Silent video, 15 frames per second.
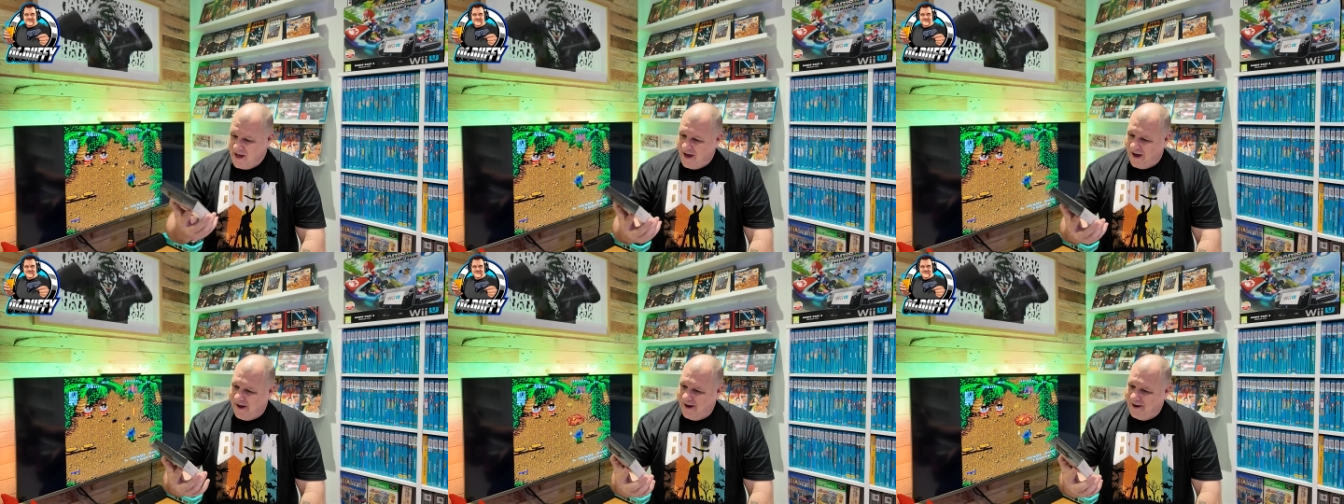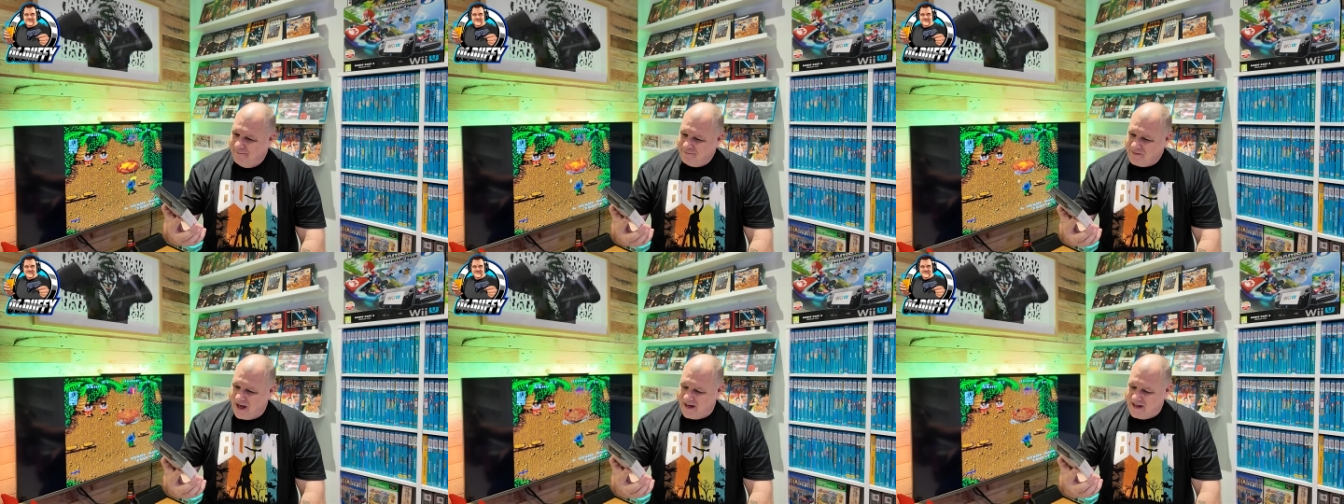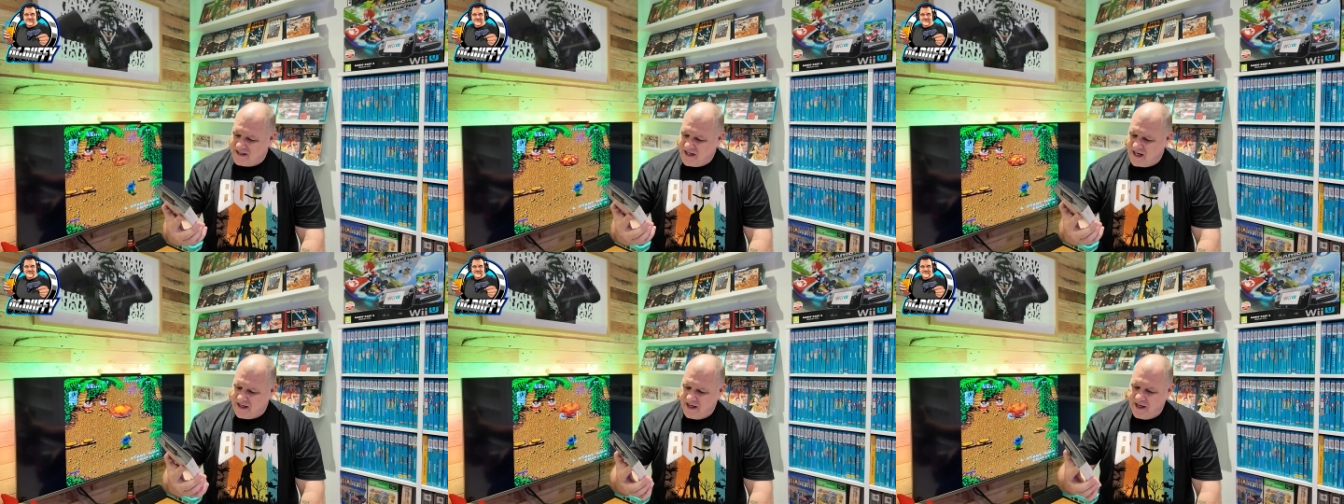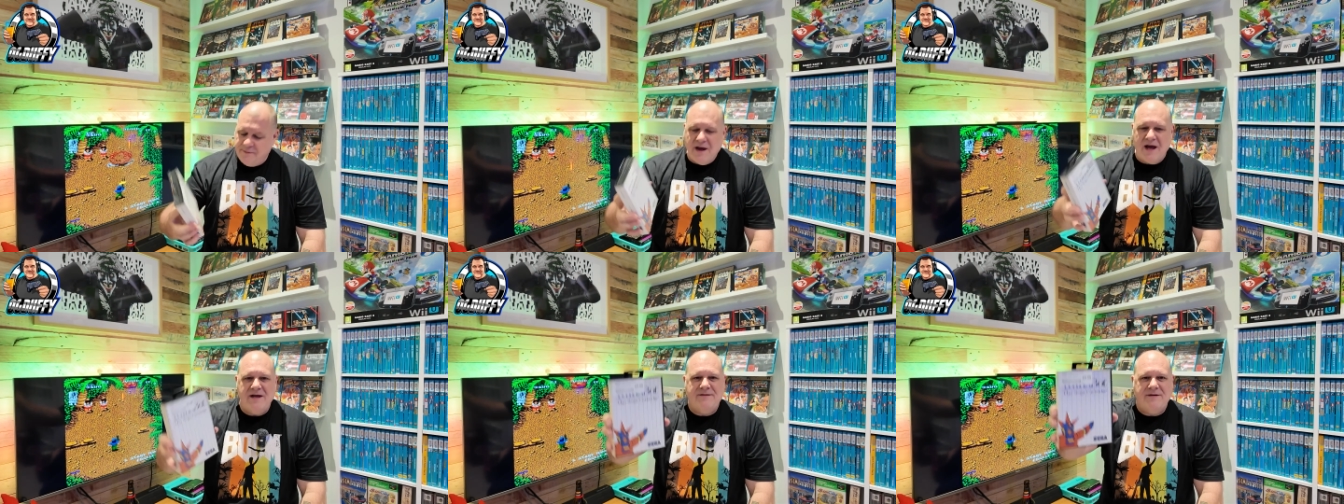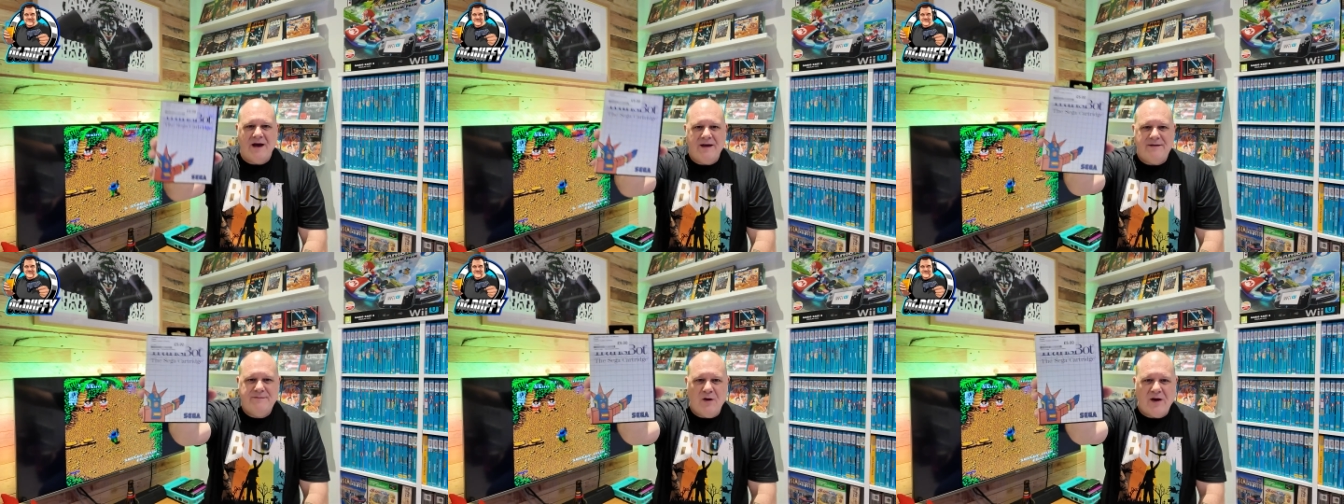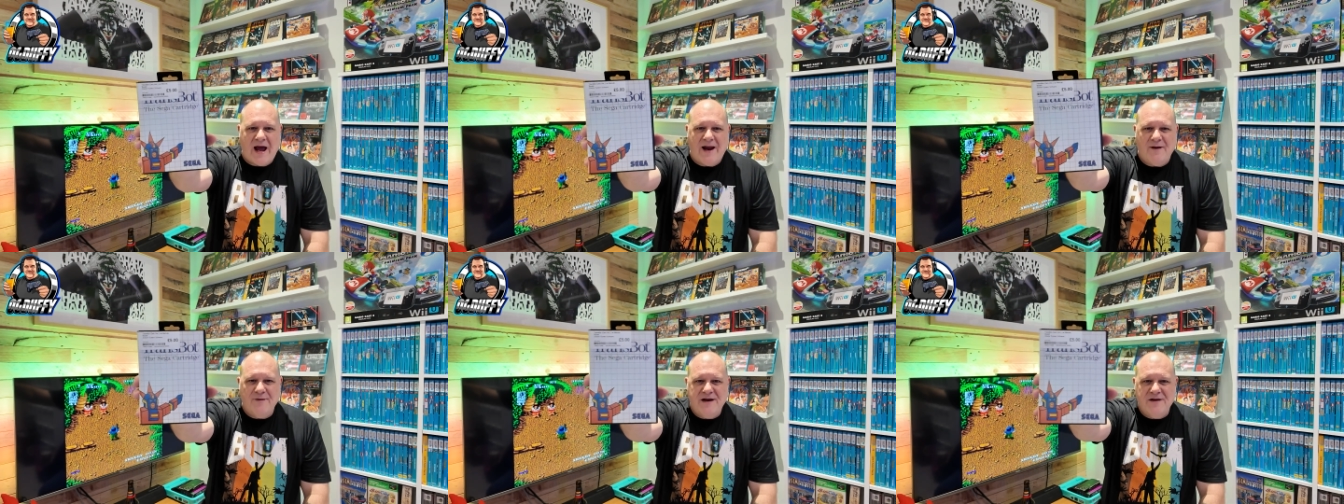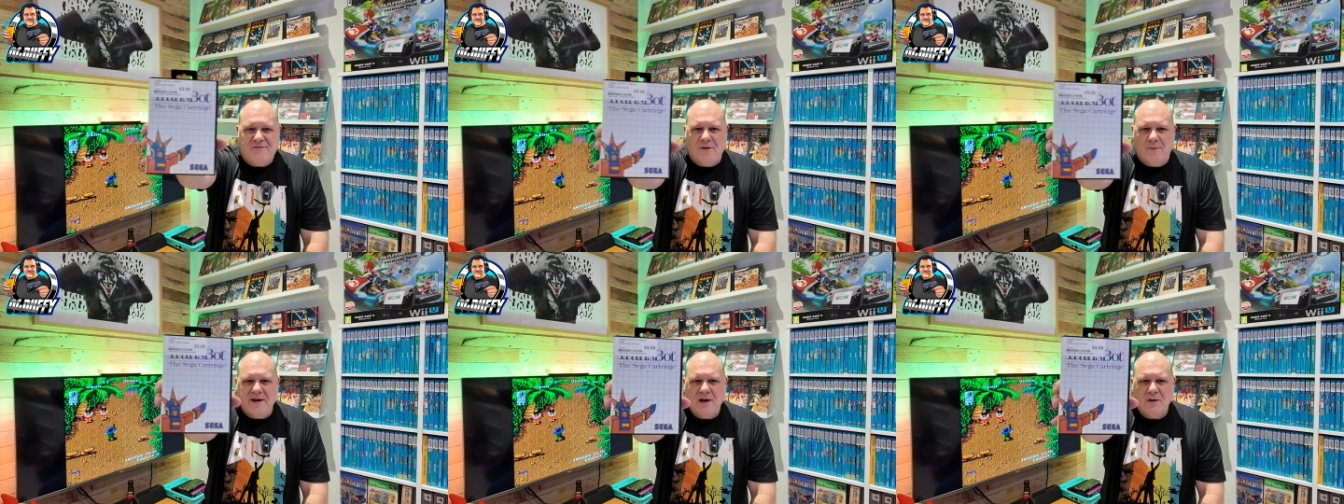And he said he got it out the window for me.